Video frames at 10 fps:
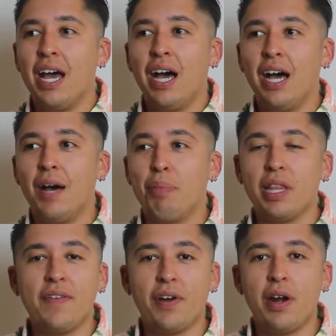
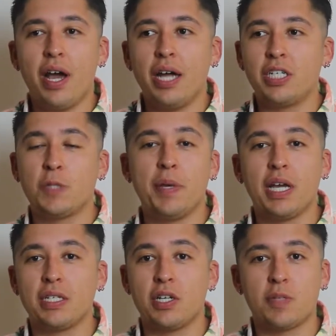Believe it or not, just
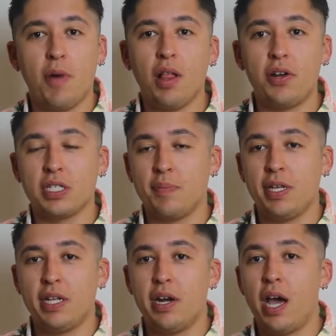because they're smaller doesn't mean
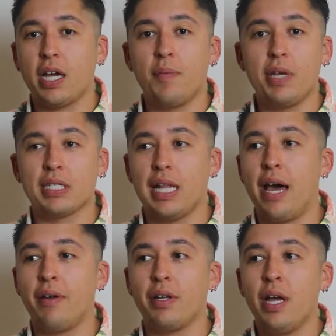they're not going to be as
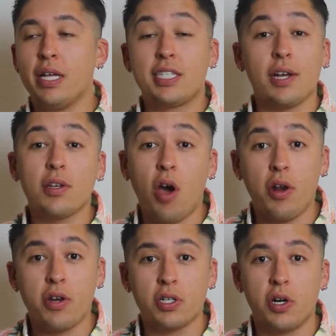loud. Sun
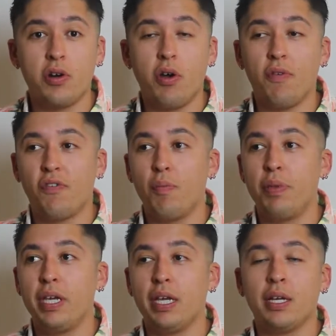conures are known for
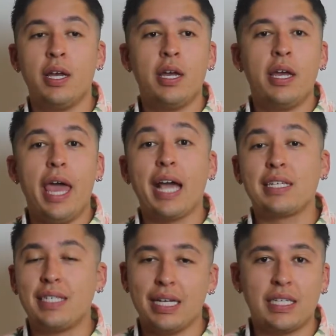being
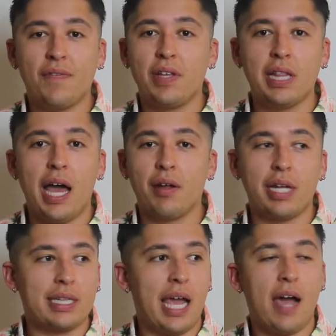excessively loud.
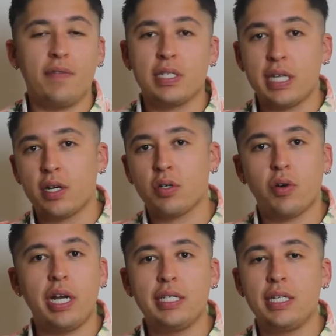Like they have this like
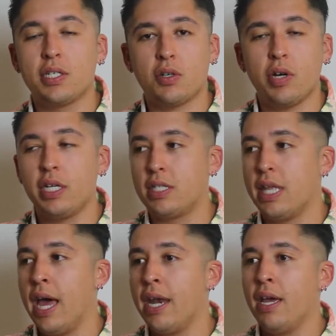crazy screech
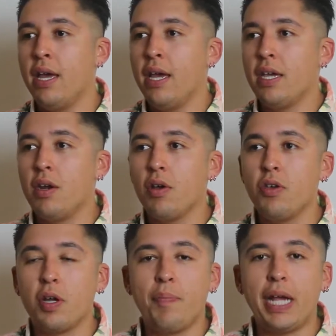that you
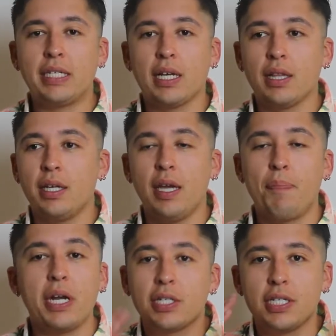can basically, it
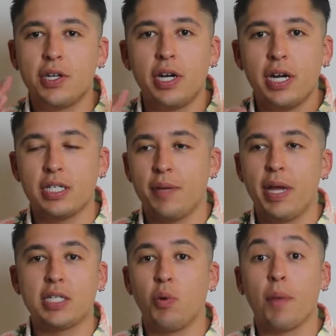pierces your ears and it
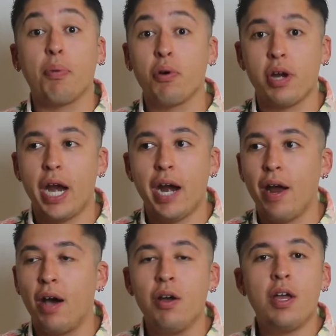makes you want to pull your hair
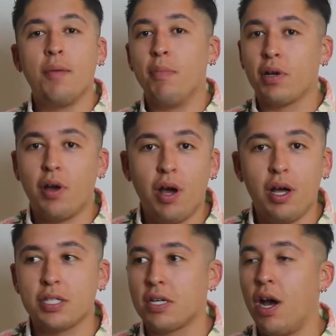out.
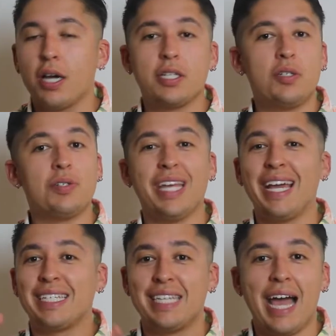Macaws, cockatoos,
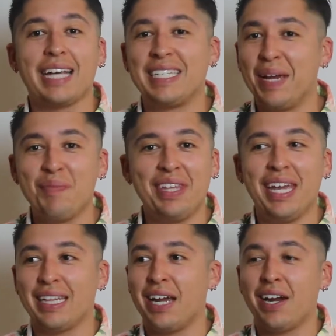exact same
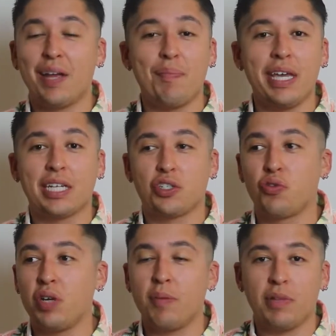thing. They can be
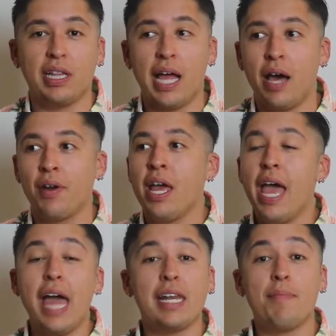extremely loud
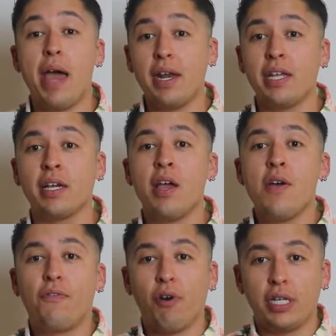and demanding
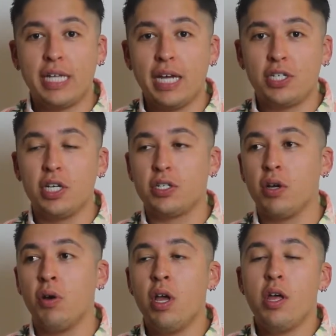for attention.
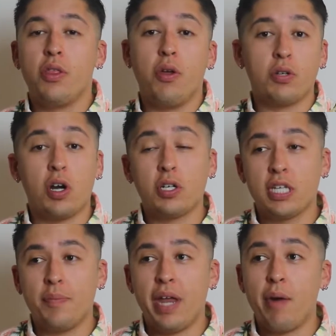So those aren't
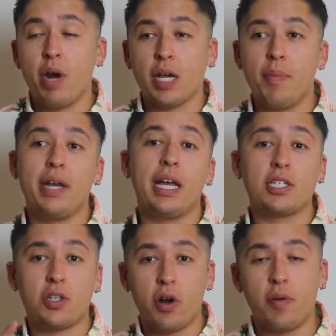some that I recommend as
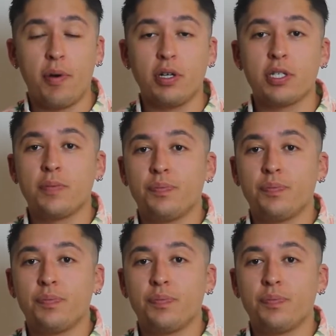starter birds.